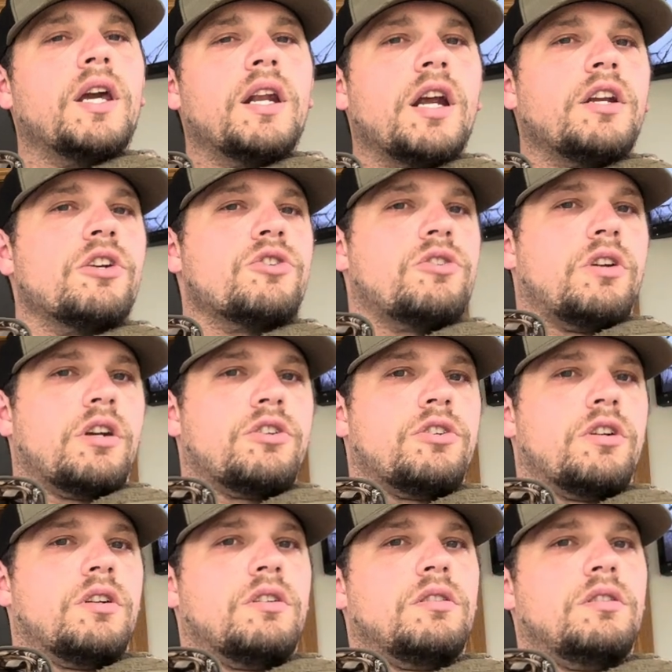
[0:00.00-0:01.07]
at your
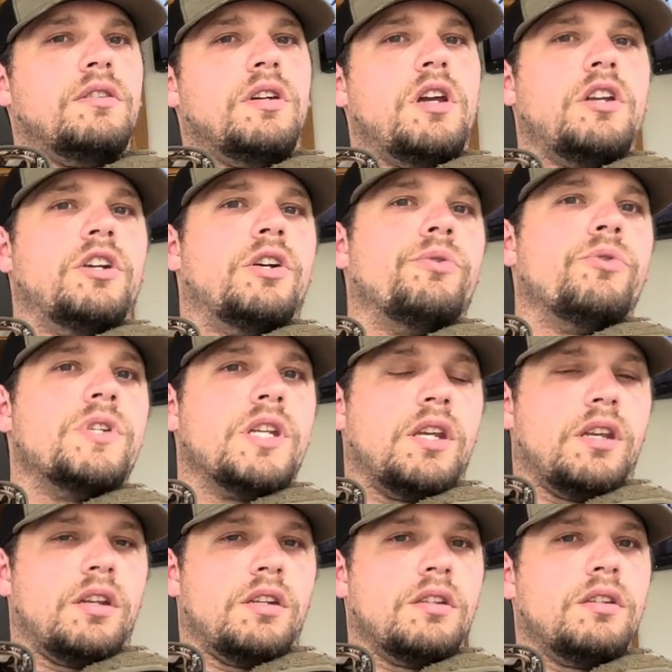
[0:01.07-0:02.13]
structure and your
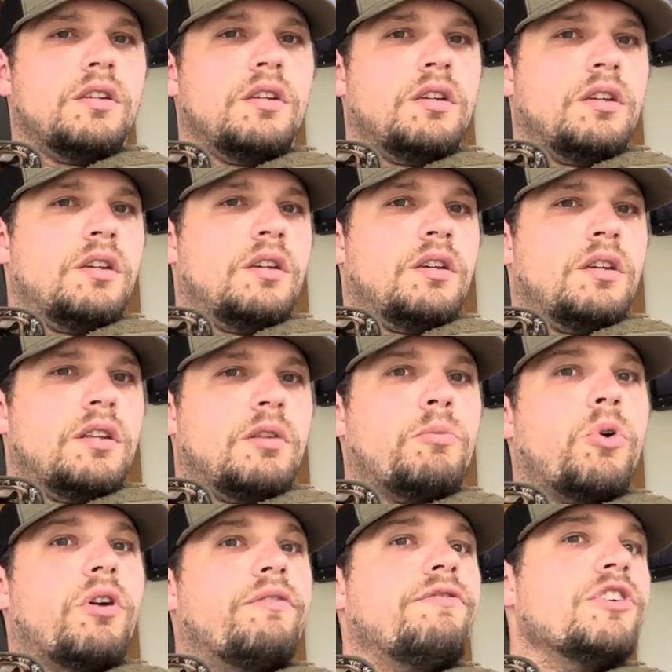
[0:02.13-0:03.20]
routine, the
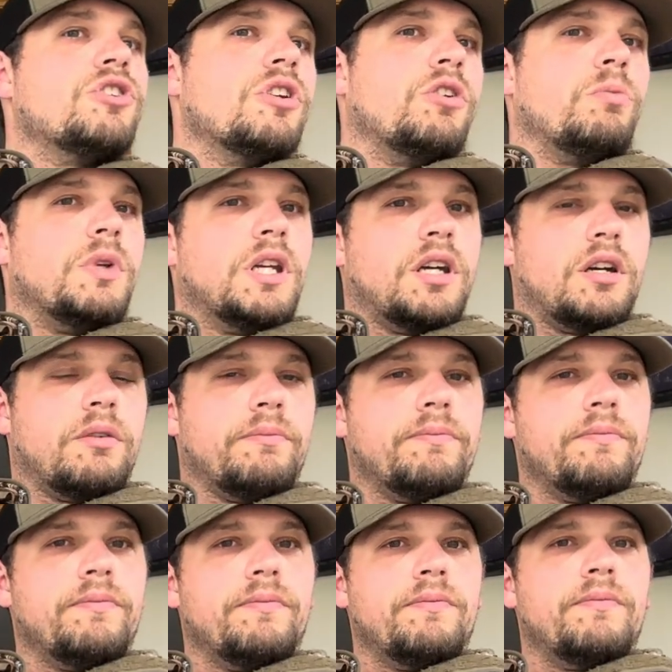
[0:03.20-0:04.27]
more efficient you become,
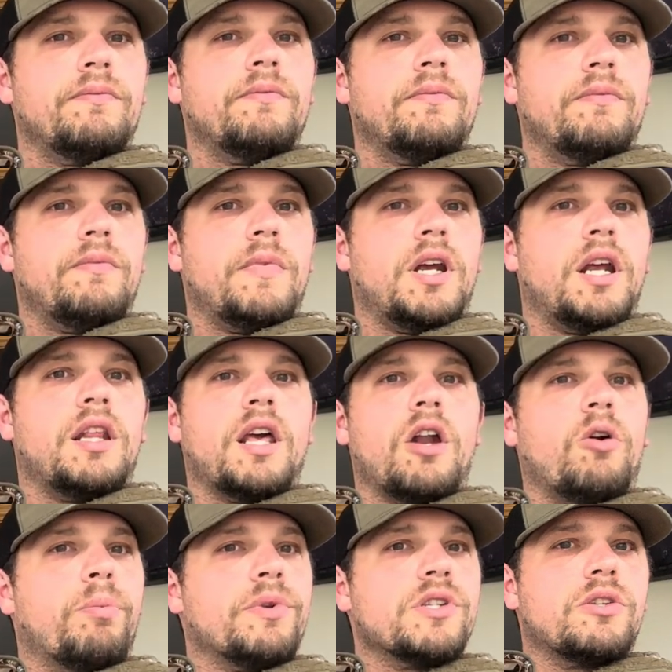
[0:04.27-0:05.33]
and that
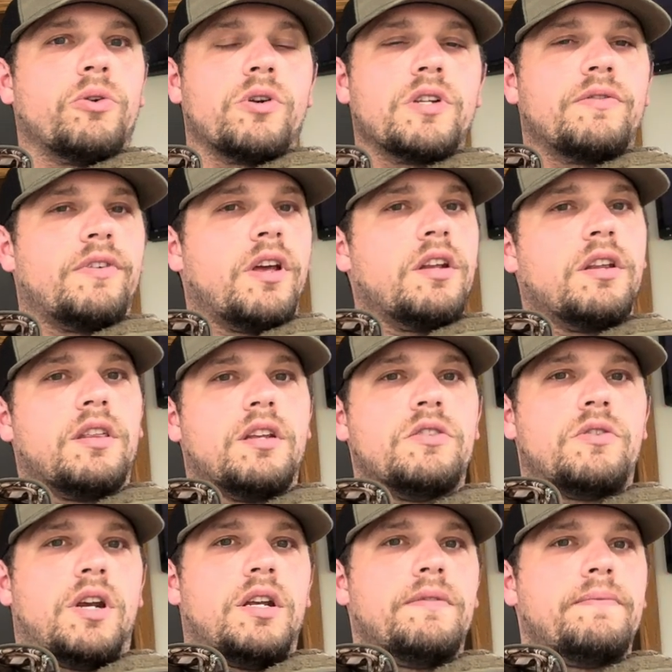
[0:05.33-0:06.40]
opens doors for other things,
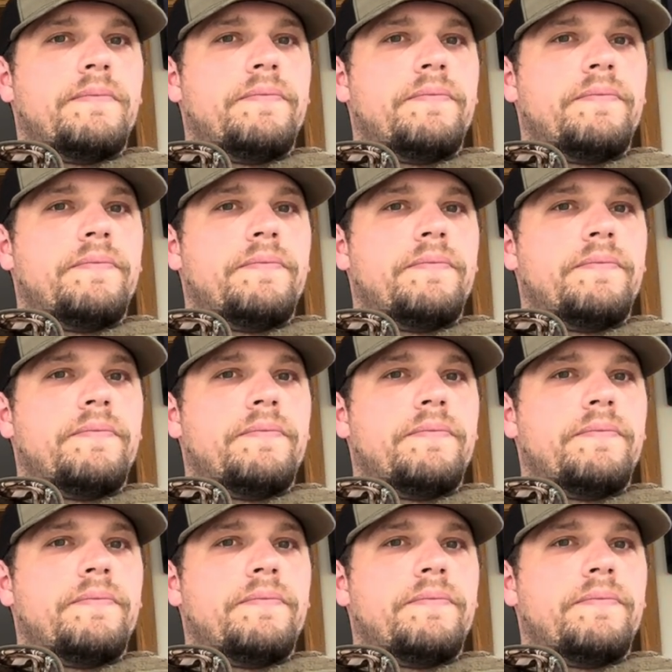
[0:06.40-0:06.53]
right?